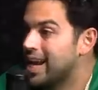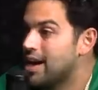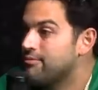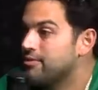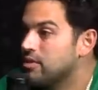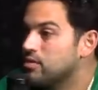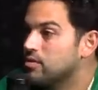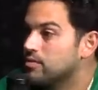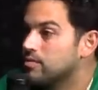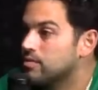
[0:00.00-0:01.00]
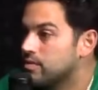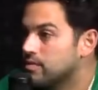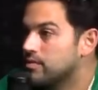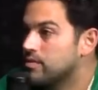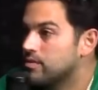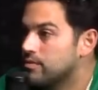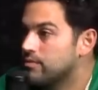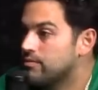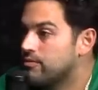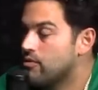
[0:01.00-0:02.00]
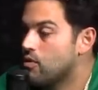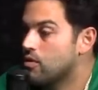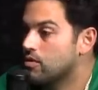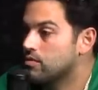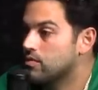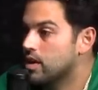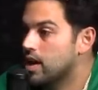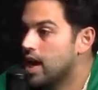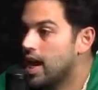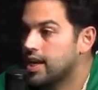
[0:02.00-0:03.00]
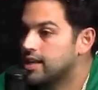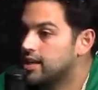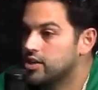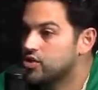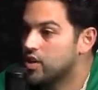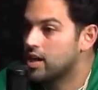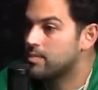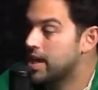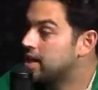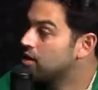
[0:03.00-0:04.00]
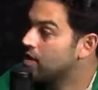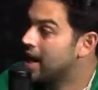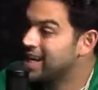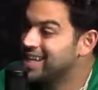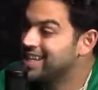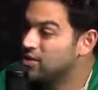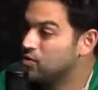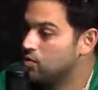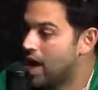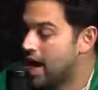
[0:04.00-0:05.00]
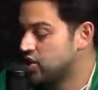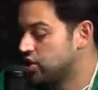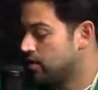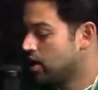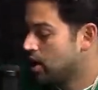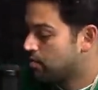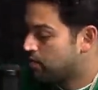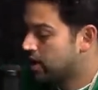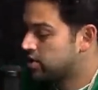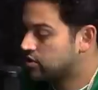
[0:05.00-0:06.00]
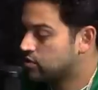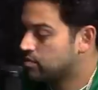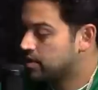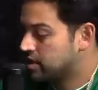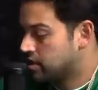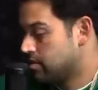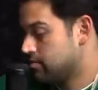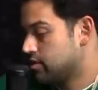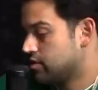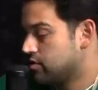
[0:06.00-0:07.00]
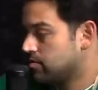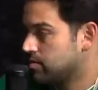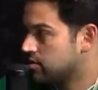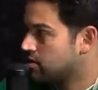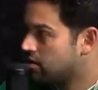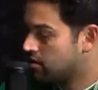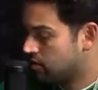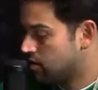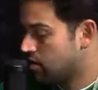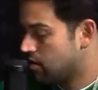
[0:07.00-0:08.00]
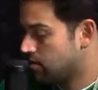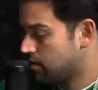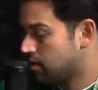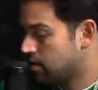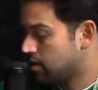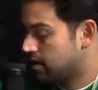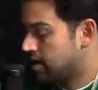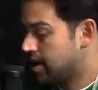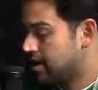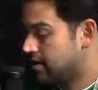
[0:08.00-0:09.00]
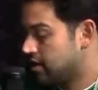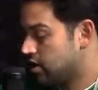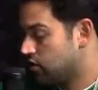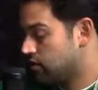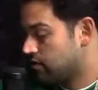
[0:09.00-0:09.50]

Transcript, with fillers: And I feel for any kid trying to make it right, any kid who actually breaks through and becomes a superstar or, or the you know the